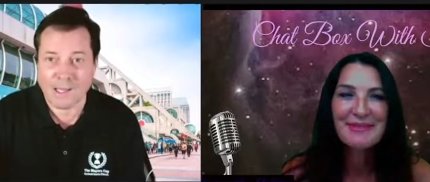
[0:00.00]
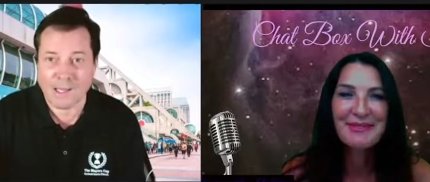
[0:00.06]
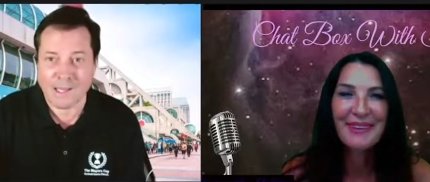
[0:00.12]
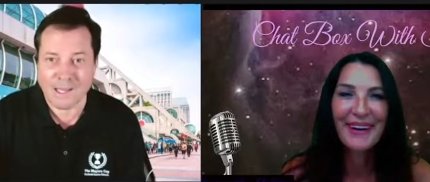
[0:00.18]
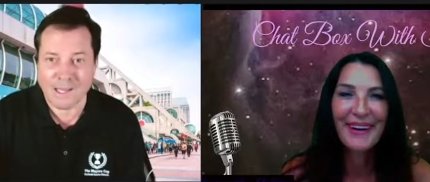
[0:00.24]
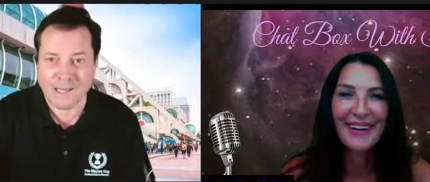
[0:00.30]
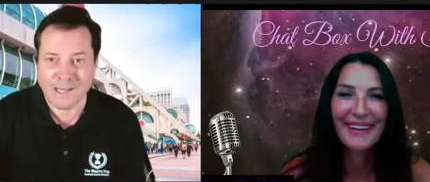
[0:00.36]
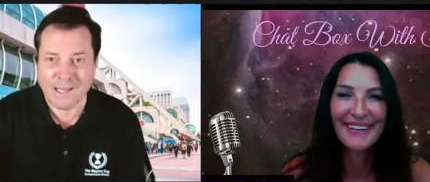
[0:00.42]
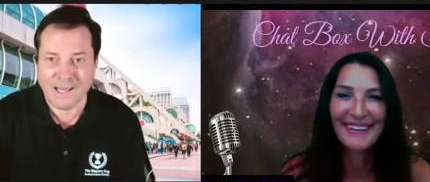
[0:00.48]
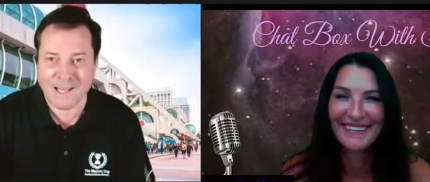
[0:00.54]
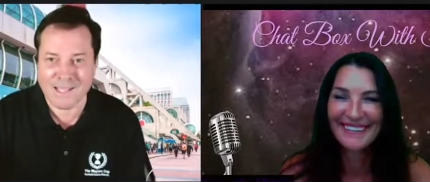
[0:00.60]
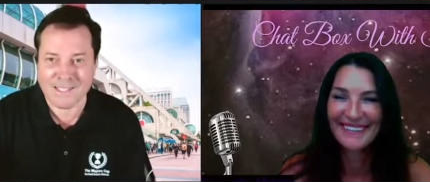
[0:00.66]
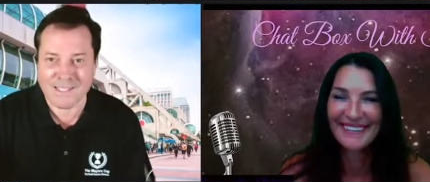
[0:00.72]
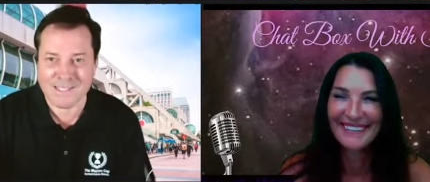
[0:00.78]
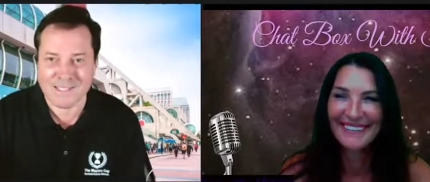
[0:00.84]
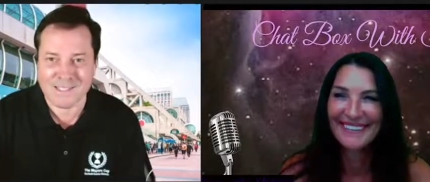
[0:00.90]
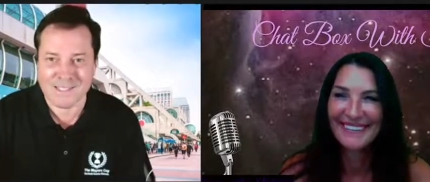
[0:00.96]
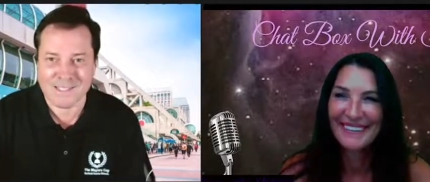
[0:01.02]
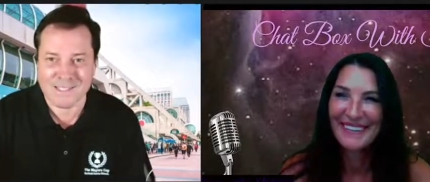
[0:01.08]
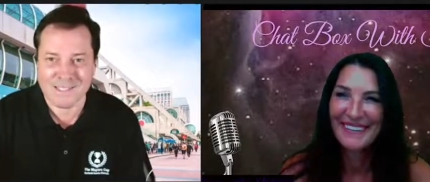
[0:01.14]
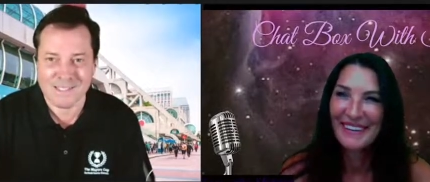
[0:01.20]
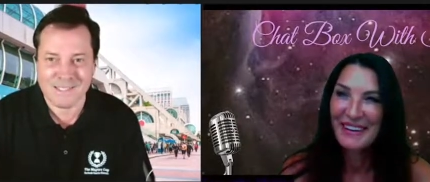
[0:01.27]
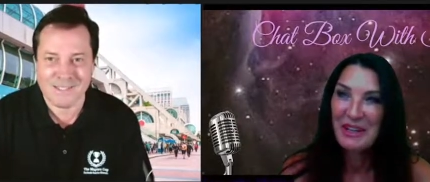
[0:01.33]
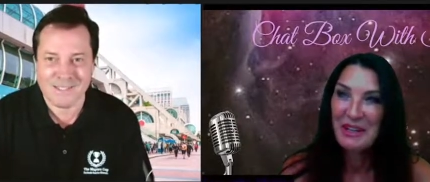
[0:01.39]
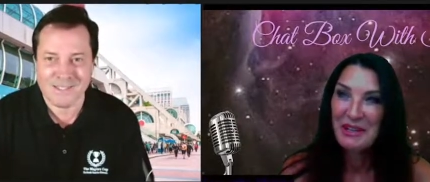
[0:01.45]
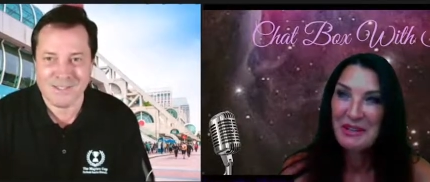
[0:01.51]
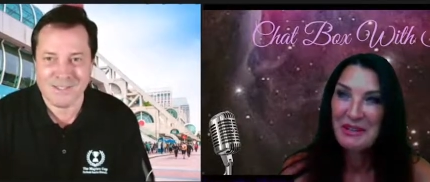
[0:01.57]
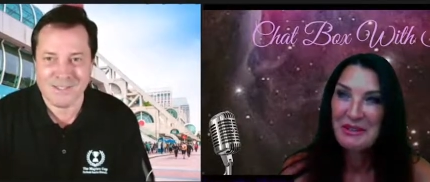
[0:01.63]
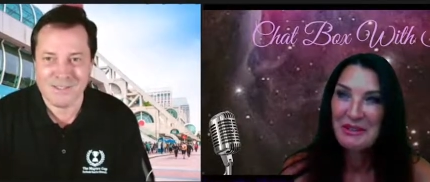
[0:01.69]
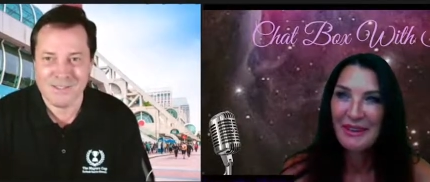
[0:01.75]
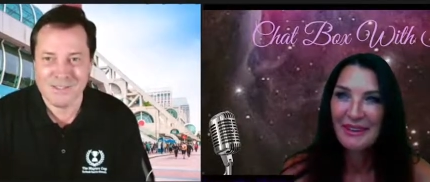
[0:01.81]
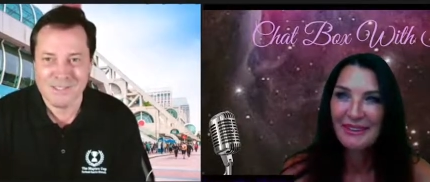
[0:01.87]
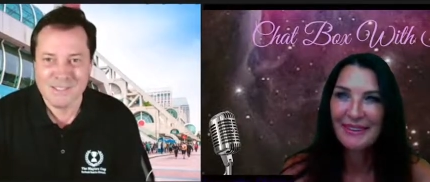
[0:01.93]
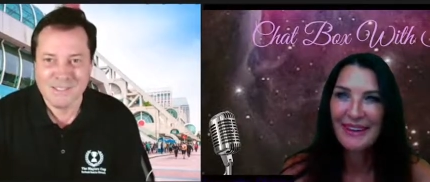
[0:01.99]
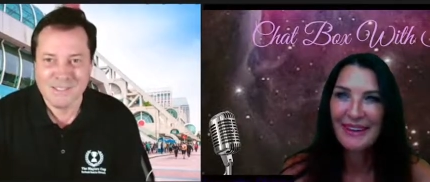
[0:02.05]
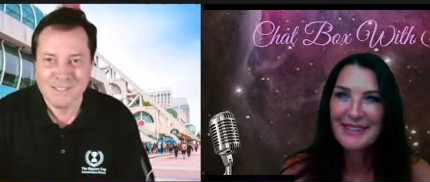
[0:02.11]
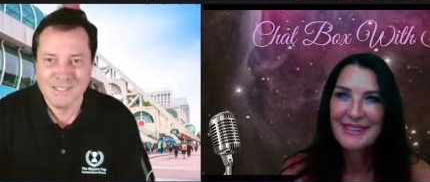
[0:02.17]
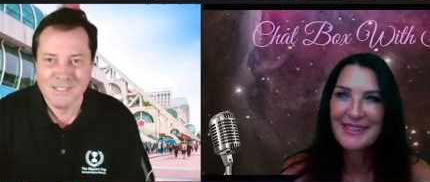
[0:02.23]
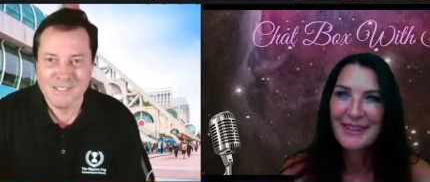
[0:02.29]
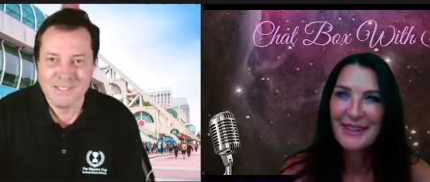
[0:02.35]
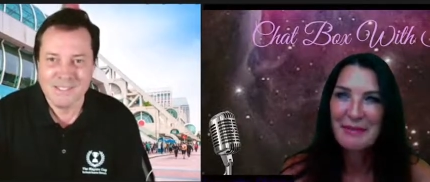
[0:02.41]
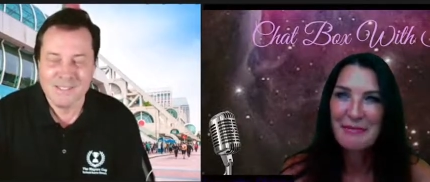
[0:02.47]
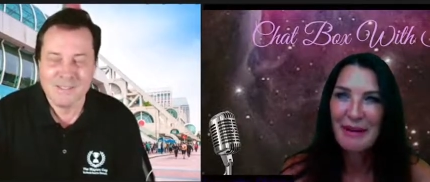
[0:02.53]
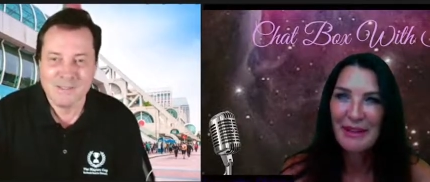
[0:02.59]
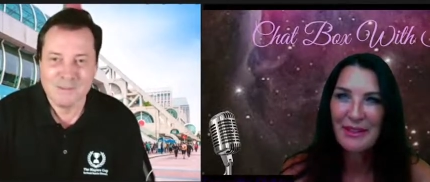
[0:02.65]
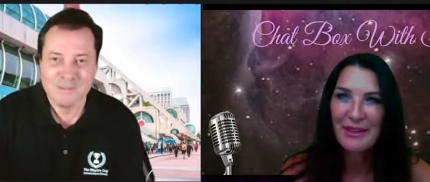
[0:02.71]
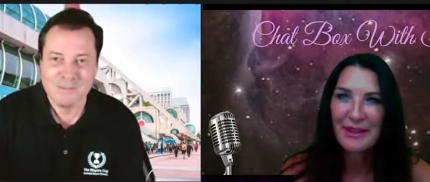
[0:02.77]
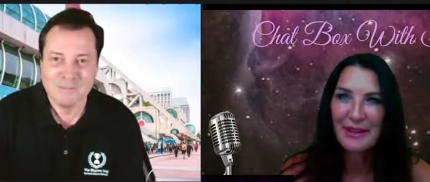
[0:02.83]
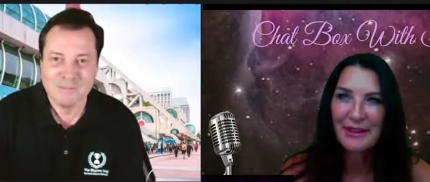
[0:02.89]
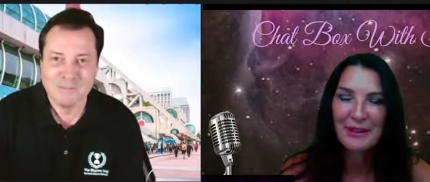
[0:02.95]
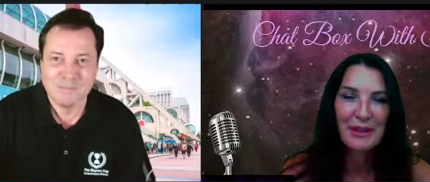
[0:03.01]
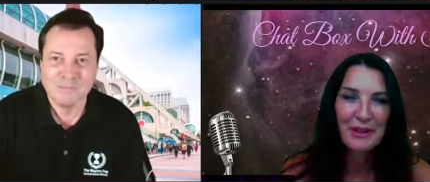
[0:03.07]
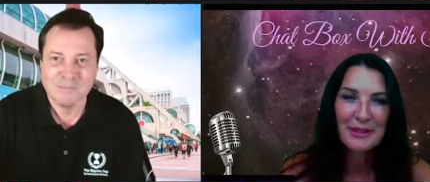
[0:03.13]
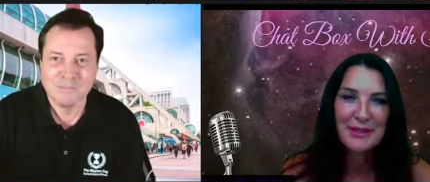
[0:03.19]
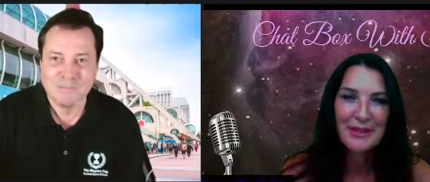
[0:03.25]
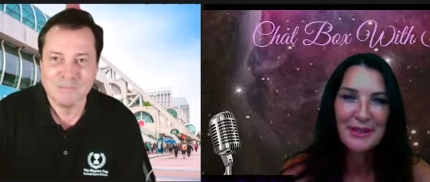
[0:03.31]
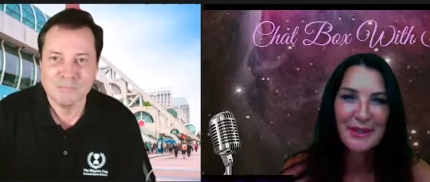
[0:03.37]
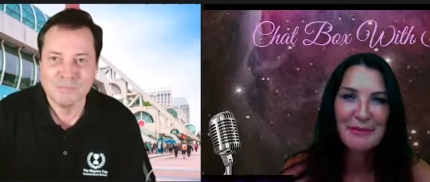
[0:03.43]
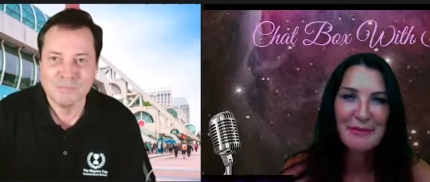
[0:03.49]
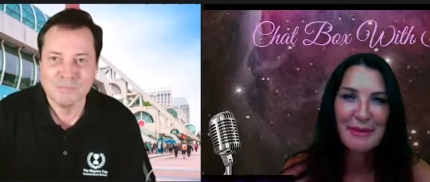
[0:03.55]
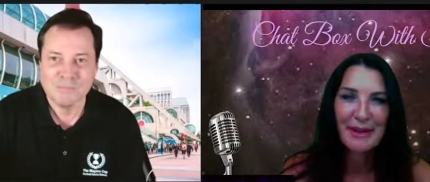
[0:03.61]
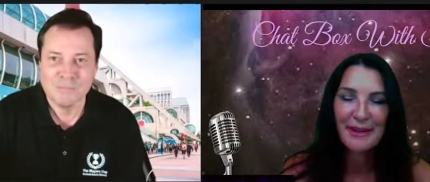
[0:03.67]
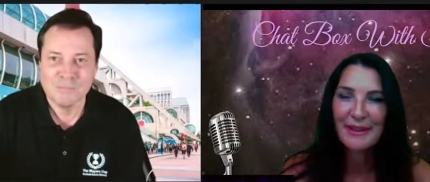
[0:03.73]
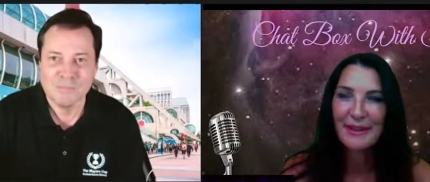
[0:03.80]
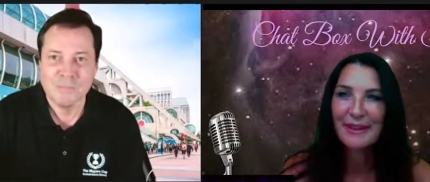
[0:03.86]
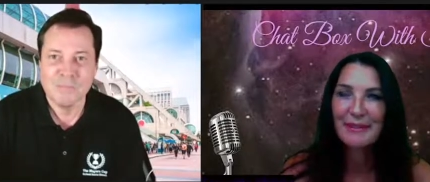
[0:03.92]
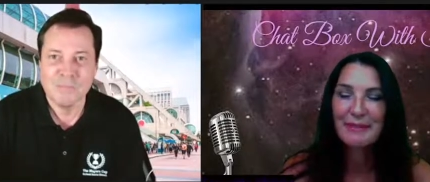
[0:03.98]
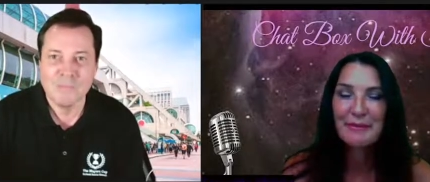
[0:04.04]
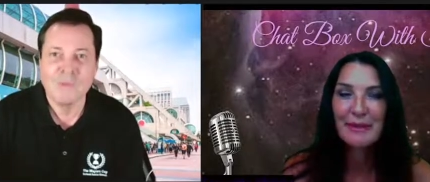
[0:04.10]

Speaker 1: Right. well, yeah, psychopathic and not psychopathic.